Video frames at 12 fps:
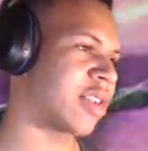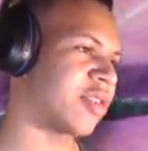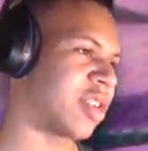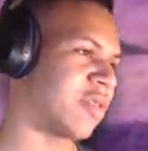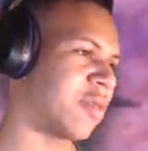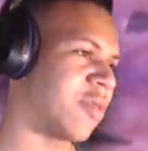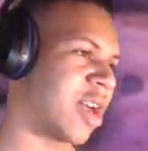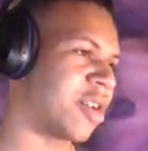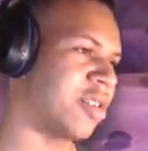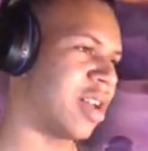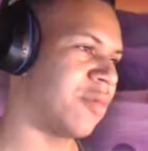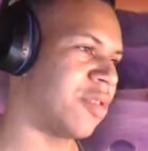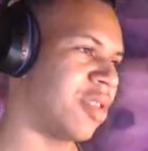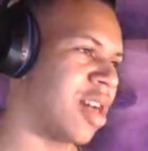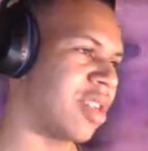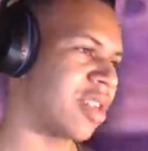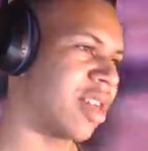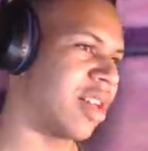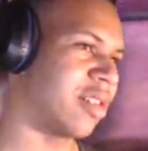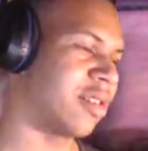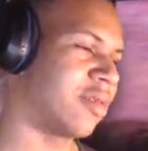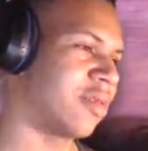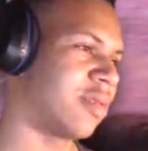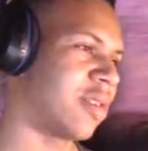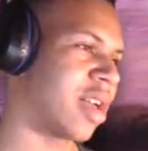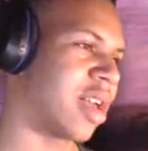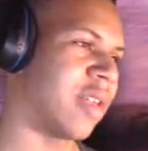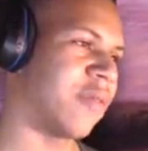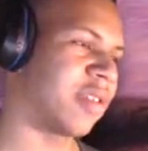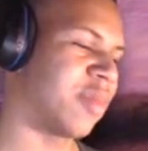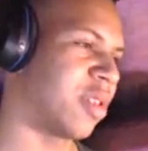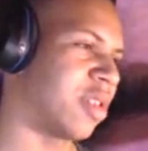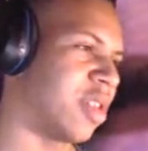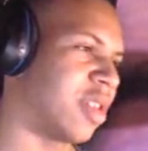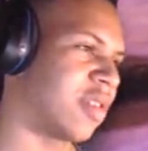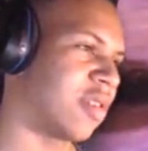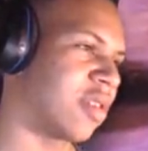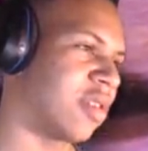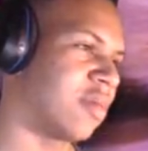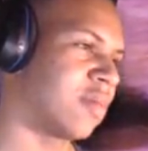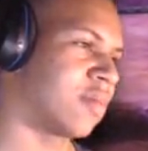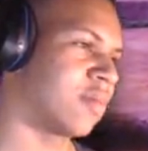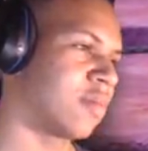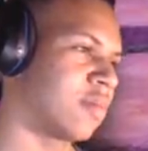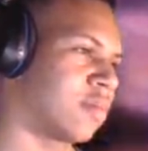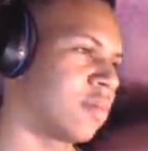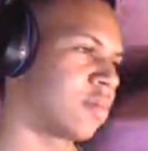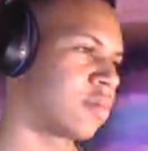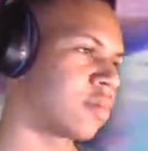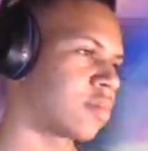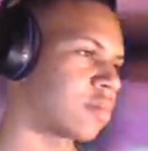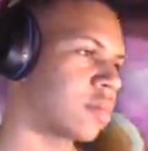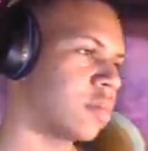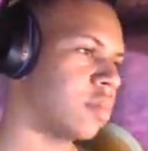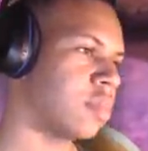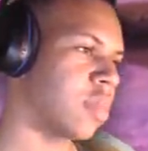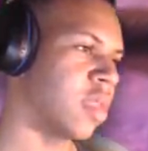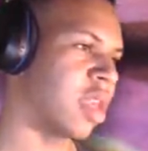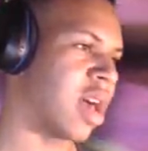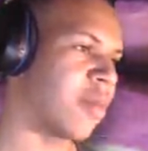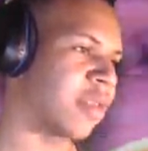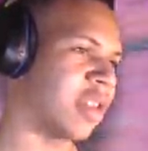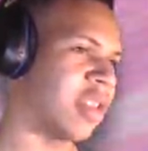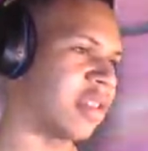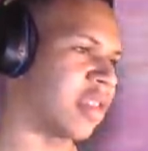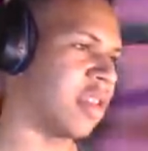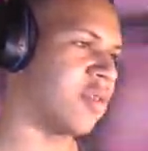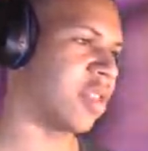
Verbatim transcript: tried to. Why couldn't I roll out of that? I got invincibility. It's all good. He obviously doesn't know